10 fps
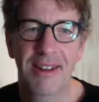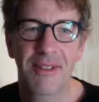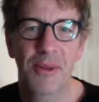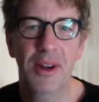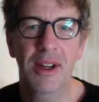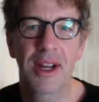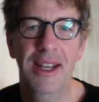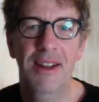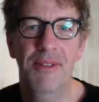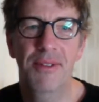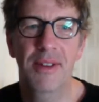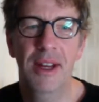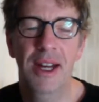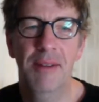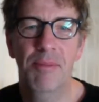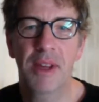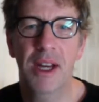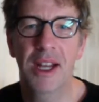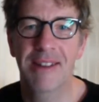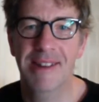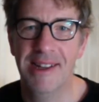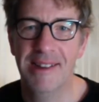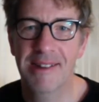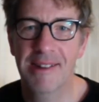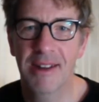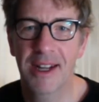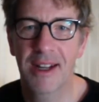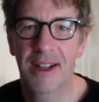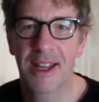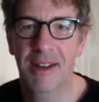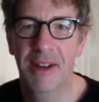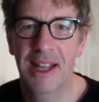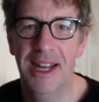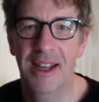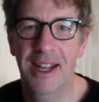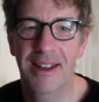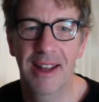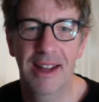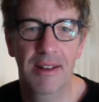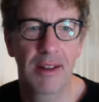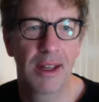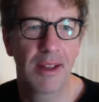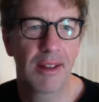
What kind of colour is it? Just so I can think about that and add that to this.